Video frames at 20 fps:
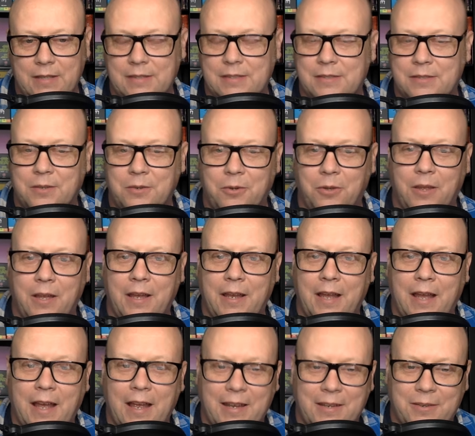This is cool.
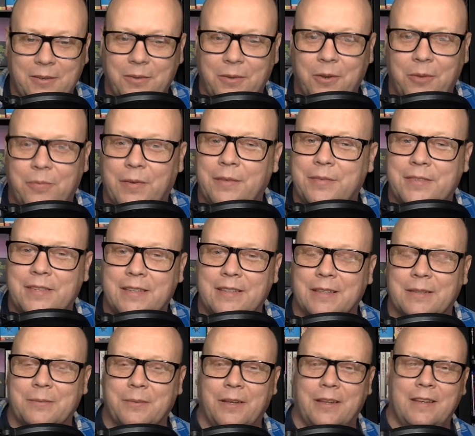I don't know if I've seen
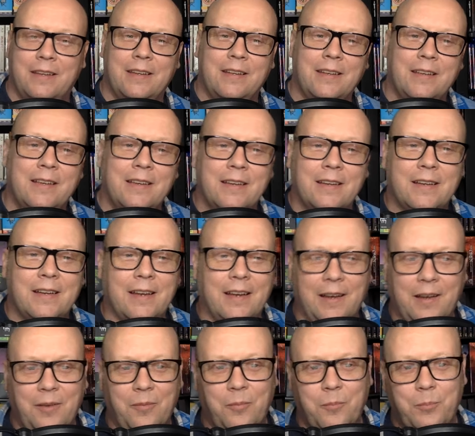this one,
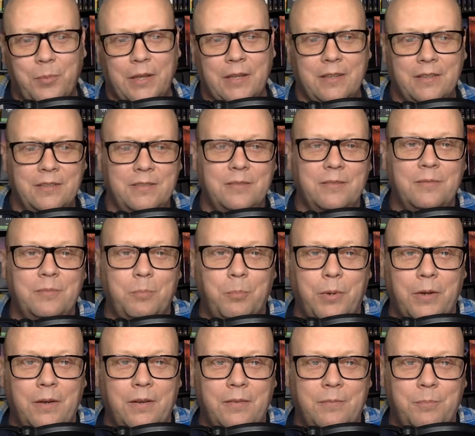but
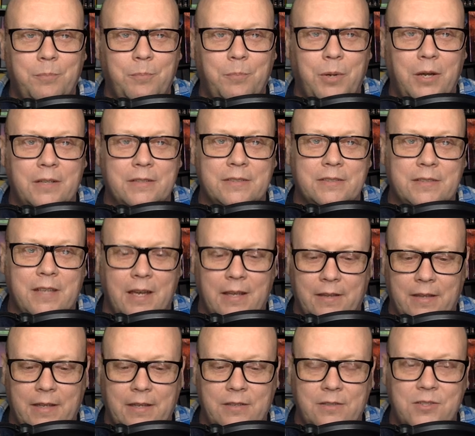Bugs has
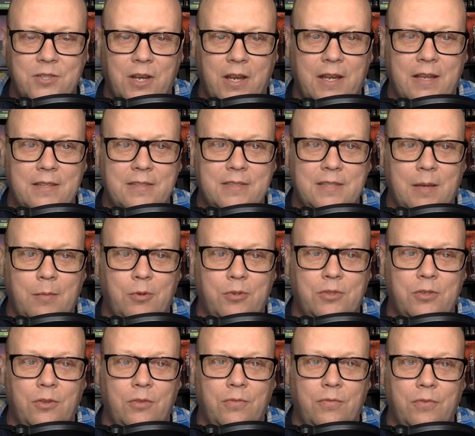got like giant
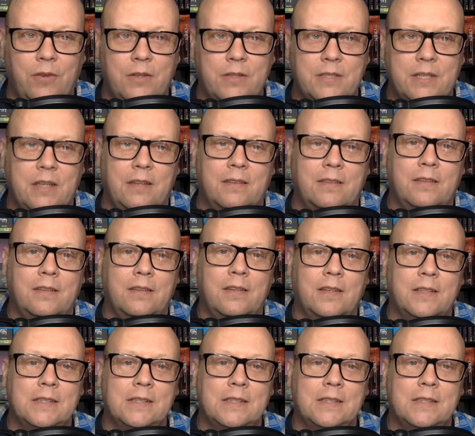Sabretooth front teeth.